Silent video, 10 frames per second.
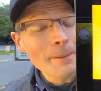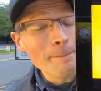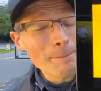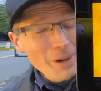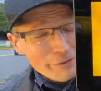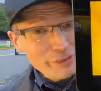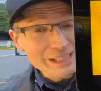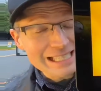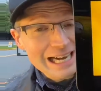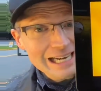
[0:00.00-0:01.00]

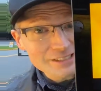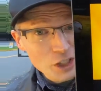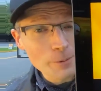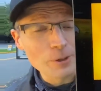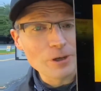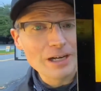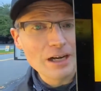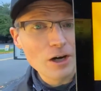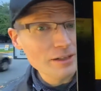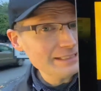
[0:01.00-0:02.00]
monthly October
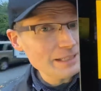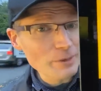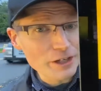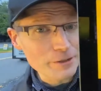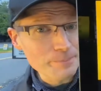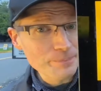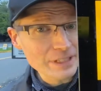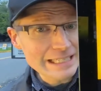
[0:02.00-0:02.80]
all-time record in